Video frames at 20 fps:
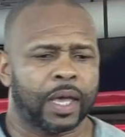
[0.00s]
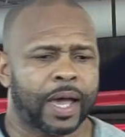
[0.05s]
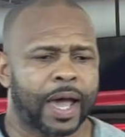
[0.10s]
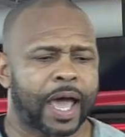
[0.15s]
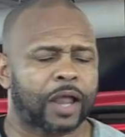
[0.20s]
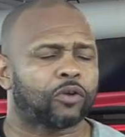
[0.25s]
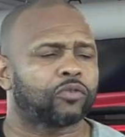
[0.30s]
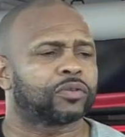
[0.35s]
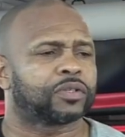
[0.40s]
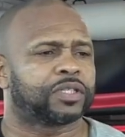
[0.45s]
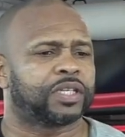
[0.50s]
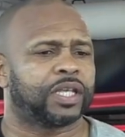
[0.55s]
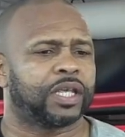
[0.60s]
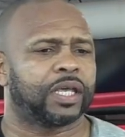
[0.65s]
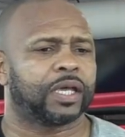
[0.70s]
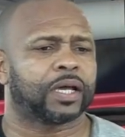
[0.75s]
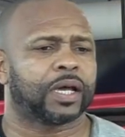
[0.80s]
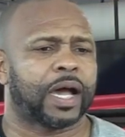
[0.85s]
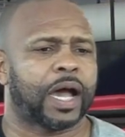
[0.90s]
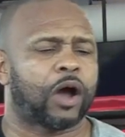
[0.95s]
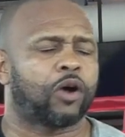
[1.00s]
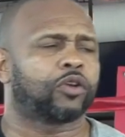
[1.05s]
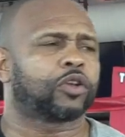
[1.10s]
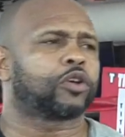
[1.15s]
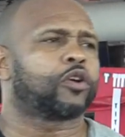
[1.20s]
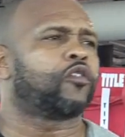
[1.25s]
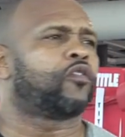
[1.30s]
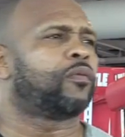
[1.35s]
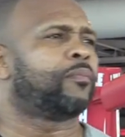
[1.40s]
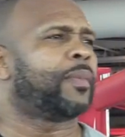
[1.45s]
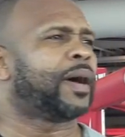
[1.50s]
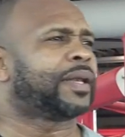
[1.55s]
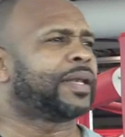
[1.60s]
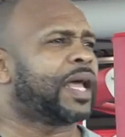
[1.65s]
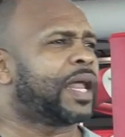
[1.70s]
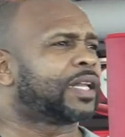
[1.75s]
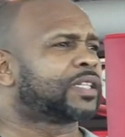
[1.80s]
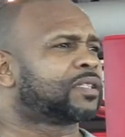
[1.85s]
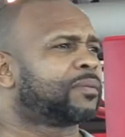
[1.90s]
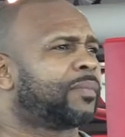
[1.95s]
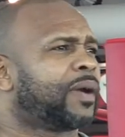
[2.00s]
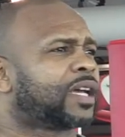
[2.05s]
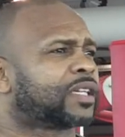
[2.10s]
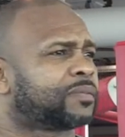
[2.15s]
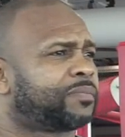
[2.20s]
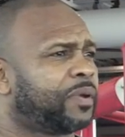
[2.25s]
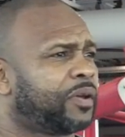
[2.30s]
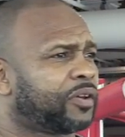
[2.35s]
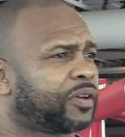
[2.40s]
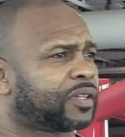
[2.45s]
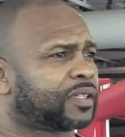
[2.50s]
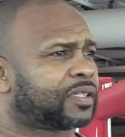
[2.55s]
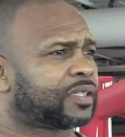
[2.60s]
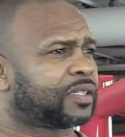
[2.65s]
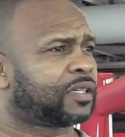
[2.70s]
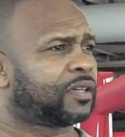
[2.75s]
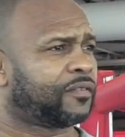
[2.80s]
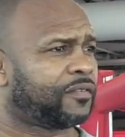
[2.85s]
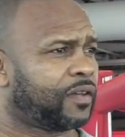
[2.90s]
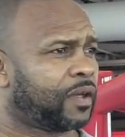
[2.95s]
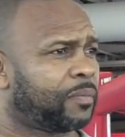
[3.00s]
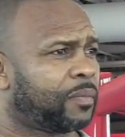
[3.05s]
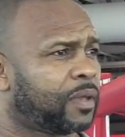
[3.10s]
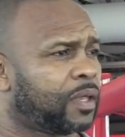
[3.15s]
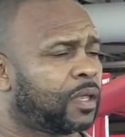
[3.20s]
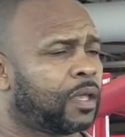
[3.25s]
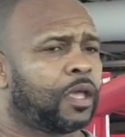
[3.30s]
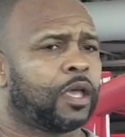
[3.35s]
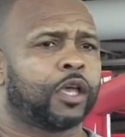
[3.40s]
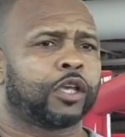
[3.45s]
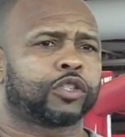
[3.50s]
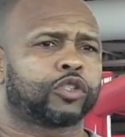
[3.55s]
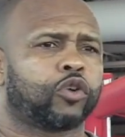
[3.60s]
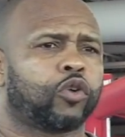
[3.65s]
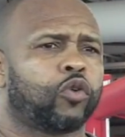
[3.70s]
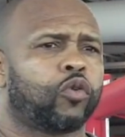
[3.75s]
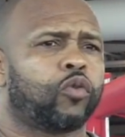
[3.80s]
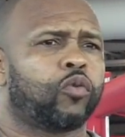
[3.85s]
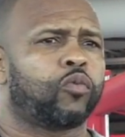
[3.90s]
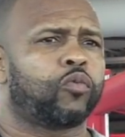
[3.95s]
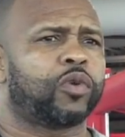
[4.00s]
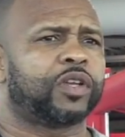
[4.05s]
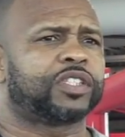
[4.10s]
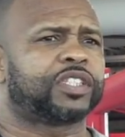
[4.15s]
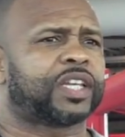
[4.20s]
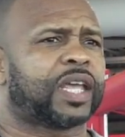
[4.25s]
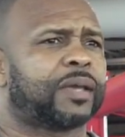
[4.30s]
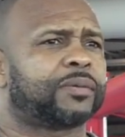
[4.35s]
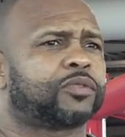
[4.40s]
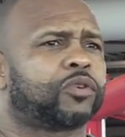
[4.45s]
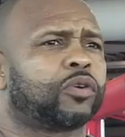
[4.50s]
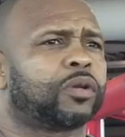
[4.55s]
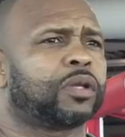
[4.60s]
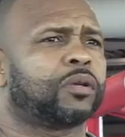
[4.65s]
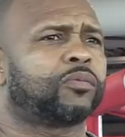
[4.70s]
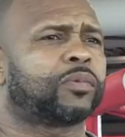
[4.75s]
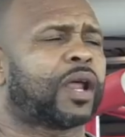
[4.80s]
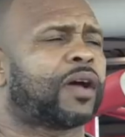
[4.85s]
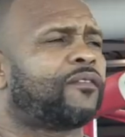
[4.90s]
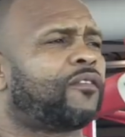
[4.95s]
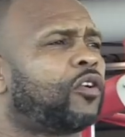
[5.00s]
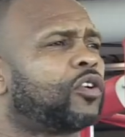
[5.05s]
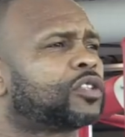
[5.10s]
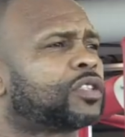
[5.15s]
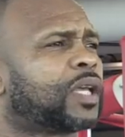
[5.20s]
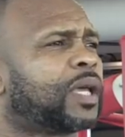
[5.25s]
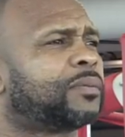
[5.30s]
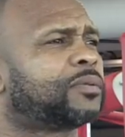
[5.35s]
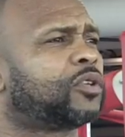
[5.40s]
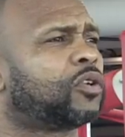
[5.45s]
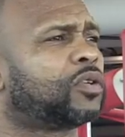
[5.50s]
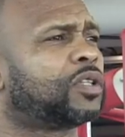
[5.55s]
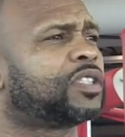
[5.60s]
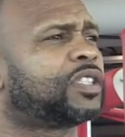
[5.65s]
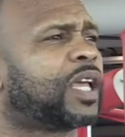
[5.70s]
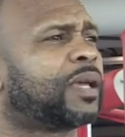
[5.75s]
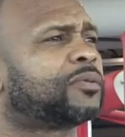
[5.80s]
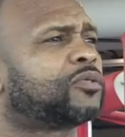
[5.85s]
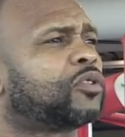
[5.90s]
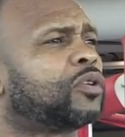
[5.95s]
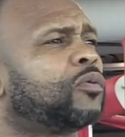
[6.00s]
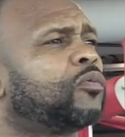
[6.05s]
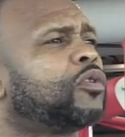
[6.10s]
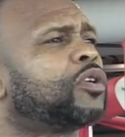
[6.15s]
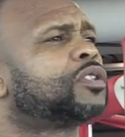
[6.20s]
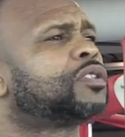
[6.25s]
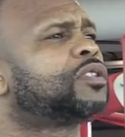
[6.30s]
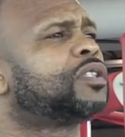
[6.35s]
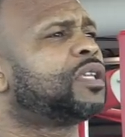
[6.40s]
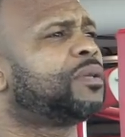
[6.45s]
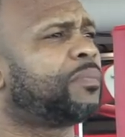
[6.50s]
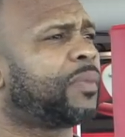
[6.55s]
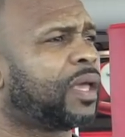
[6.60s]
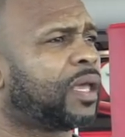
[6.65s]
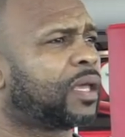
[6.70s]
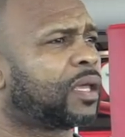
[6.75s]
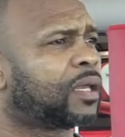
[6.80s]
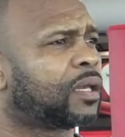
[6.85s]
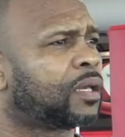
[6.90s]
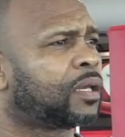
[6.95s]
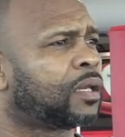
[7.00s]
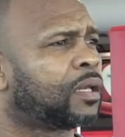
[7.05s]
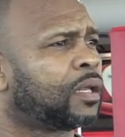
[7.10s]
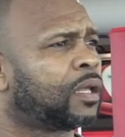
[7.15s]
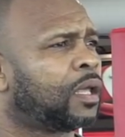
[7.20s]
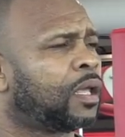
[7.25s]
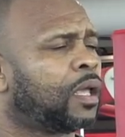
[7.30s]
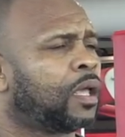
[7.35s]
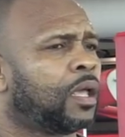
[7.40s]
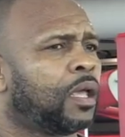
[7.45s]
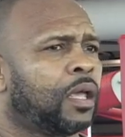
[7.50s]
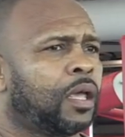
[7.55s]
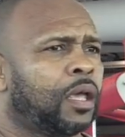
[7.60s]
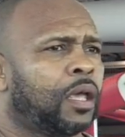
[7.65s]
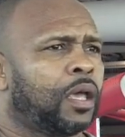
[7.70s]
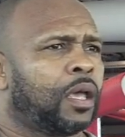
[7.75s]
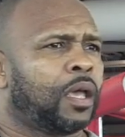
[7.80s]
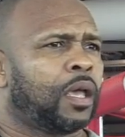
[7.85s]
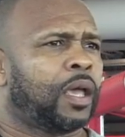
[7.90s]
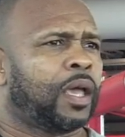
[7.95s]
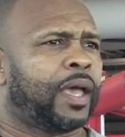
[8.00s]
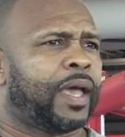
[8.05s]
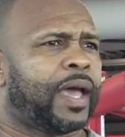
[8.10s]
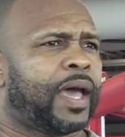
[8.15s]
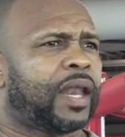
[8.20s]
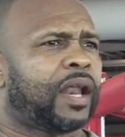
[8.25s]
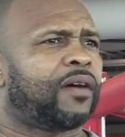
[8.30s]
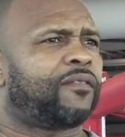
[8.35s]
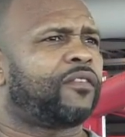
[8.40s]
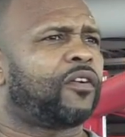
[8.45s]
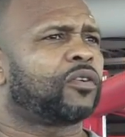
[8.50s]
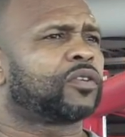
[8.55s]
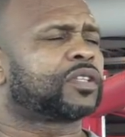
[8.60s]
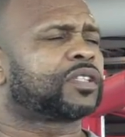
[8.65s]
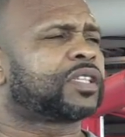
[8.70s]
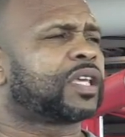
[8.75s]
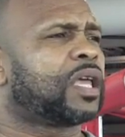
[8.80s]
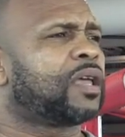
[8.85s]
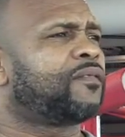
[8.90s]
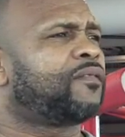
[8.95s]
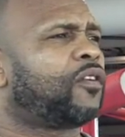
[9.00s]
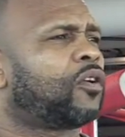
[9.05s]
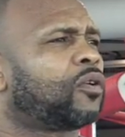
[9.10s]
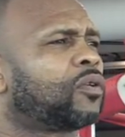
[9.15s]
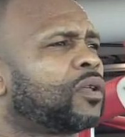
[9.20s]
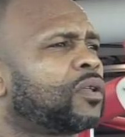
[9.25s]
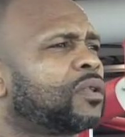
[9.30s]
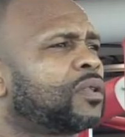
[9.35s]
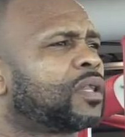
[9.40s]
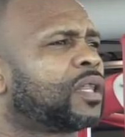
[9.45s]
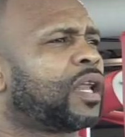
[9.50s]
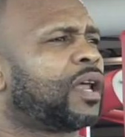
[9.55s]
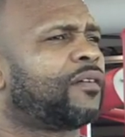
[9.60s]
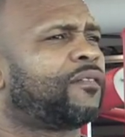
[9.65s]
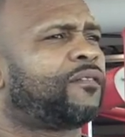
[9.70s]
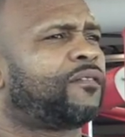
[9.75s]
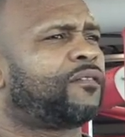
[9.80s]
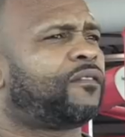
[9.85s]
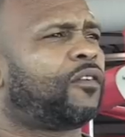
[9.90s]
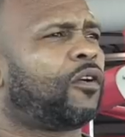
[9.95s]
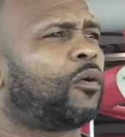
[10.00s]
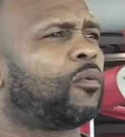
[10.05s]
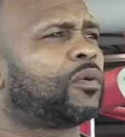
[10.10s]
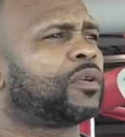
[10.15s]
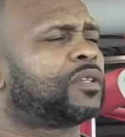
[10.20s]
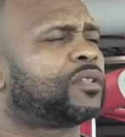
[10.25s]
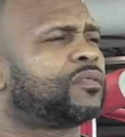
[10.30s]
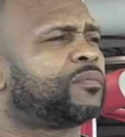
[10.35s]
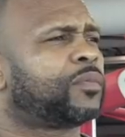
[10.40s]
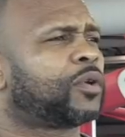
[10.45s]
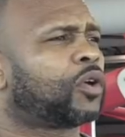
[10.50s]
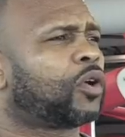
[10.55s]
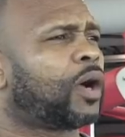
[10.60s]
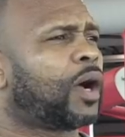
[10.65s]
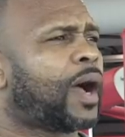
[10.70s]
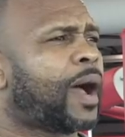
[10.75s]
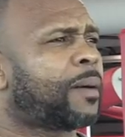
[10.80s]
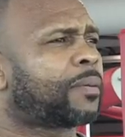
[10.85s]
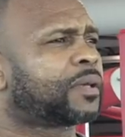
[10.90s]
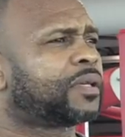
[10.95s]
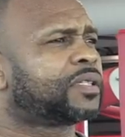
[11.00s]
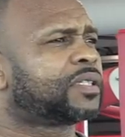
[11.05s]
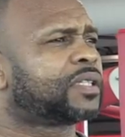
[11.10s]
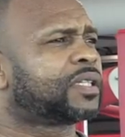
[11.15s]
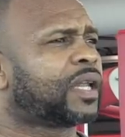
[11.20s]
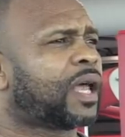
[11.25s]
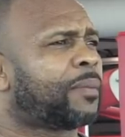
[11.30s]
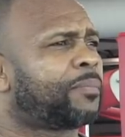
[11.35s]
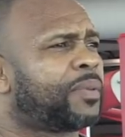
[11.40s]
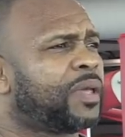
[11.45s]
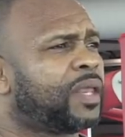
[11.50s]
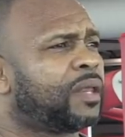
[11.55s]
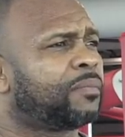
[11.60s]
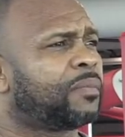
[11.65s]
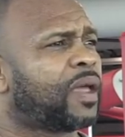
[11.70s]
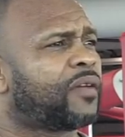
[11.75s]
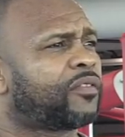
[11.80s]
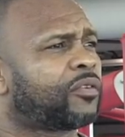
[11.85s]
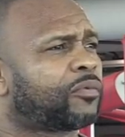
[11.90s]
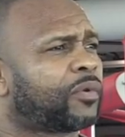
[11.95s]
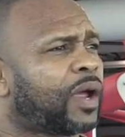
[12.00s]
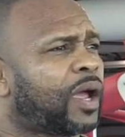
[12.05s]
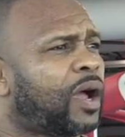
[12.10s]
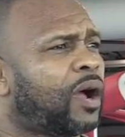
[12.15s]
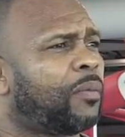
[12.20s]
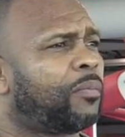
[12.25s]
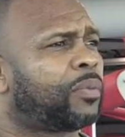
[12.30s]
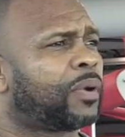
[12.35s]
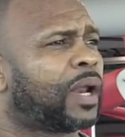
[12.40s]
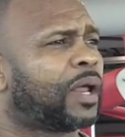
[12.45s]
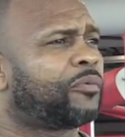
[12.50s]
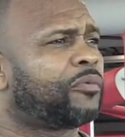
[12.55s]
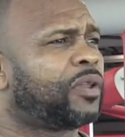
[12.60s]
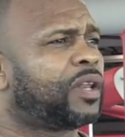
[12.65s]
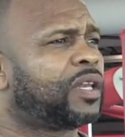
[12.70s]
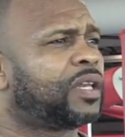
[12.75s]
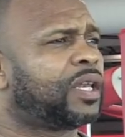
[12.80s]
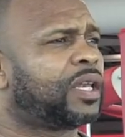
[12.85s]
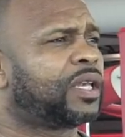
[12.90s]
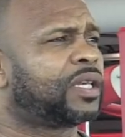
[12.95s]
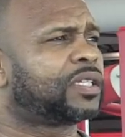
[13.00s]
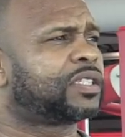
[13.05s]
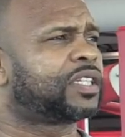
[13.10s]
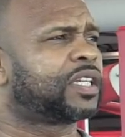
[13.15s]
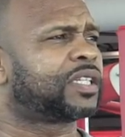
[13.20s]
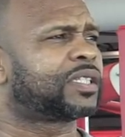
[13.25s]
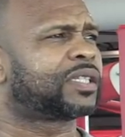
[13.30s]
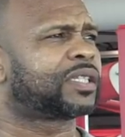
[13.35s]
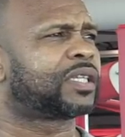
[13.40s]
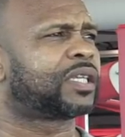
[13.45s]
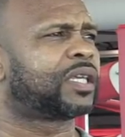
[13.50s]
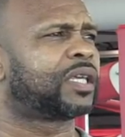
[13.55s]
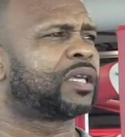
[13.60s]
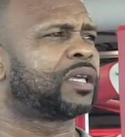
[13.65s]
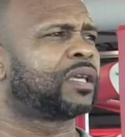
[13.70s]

I don't dig, I want to go from my knowledge and my experience. Feel me? So when I fought James Toney was the man. Had I fought the same fight that I fought with Bernard Hopkins and I beat him every round, but I really didn't just,